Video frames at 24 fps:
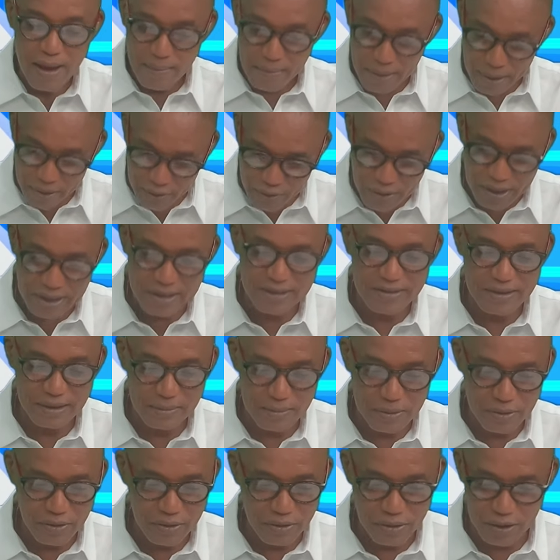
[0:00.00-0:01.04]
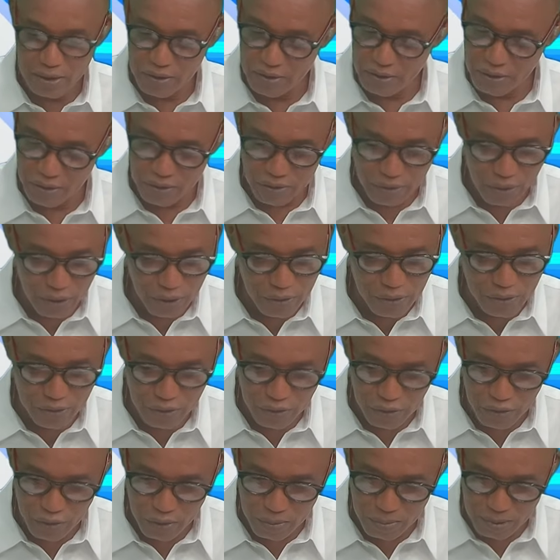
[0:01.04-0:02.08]
But race number six is not uh,
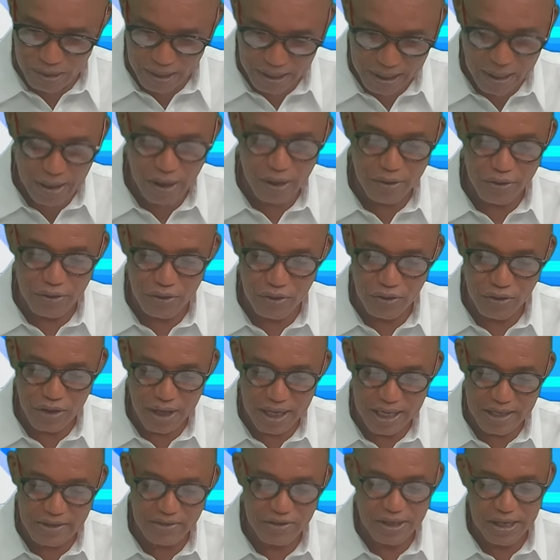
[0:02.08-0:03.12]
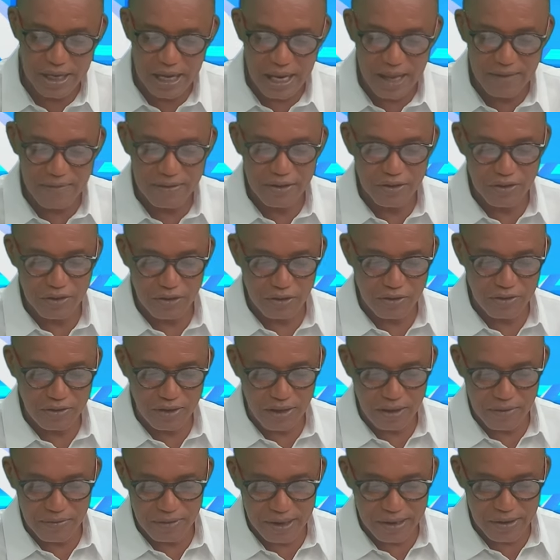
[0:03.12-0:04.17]
to be cast aside. It's an 1160
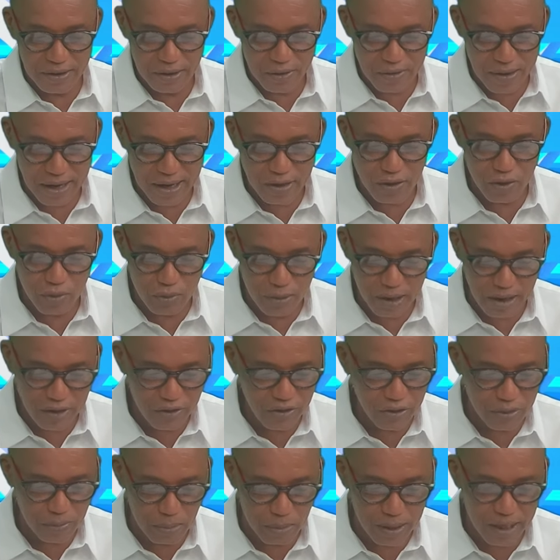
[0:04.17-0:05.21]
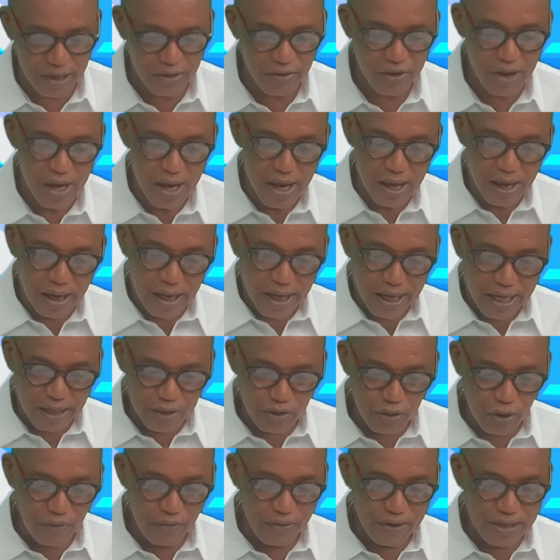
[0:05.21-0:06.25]
event, a graduation plate. It's
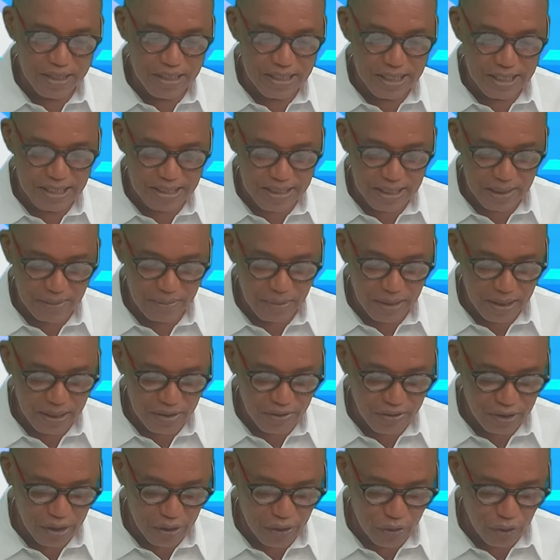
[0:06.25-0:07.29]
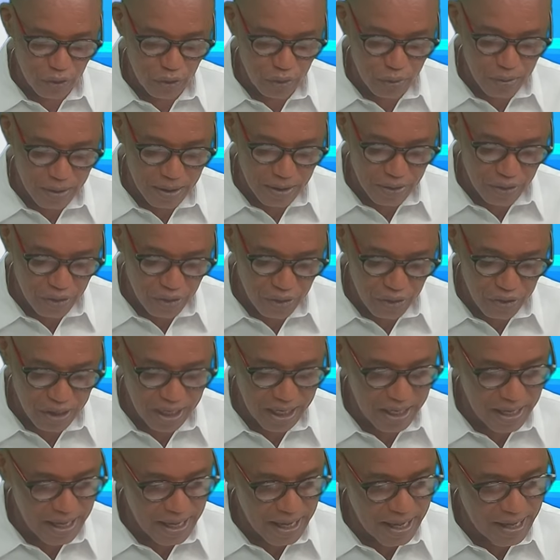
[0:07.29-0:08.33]
off at uh, 10 minutes uh, to uh,
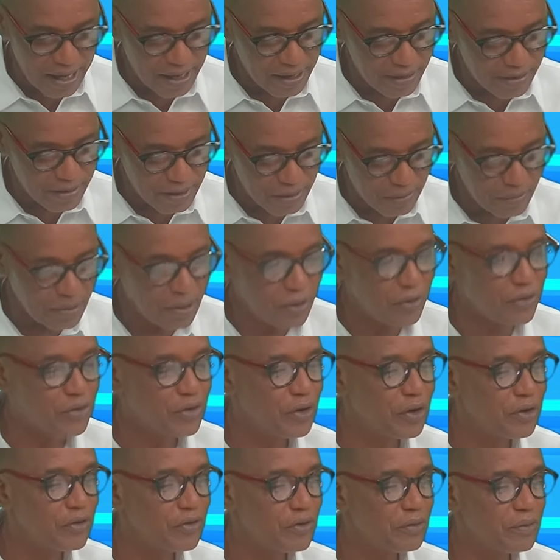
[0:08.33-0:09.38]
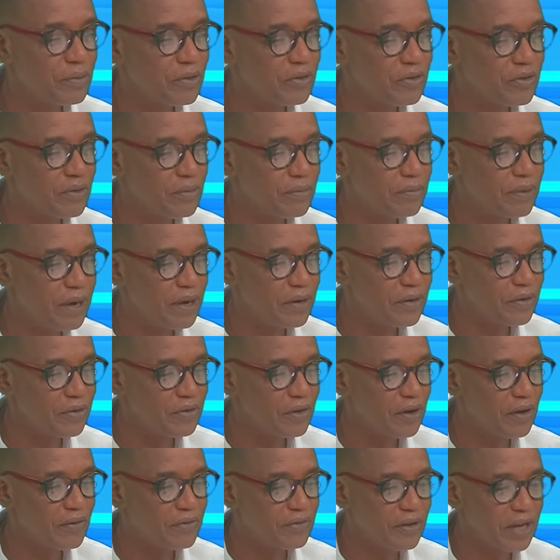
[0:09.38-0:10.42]
3, and uh, we turn to Mr. Burrows
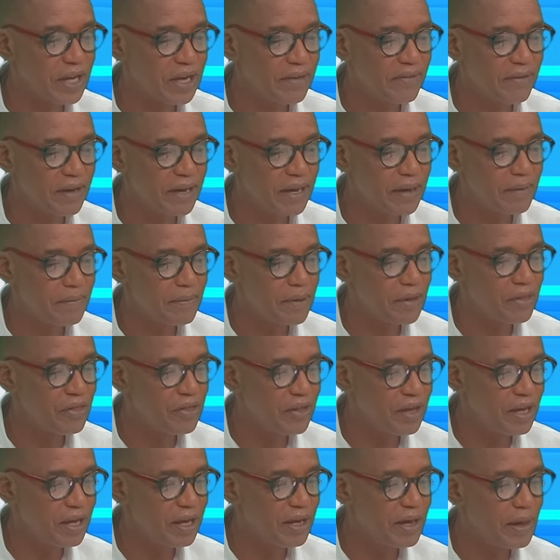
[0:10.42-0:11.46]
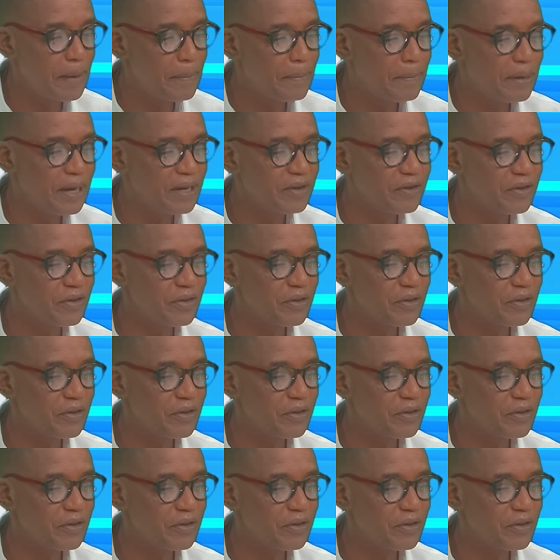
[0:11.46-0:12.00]
after giving him uh, the betting.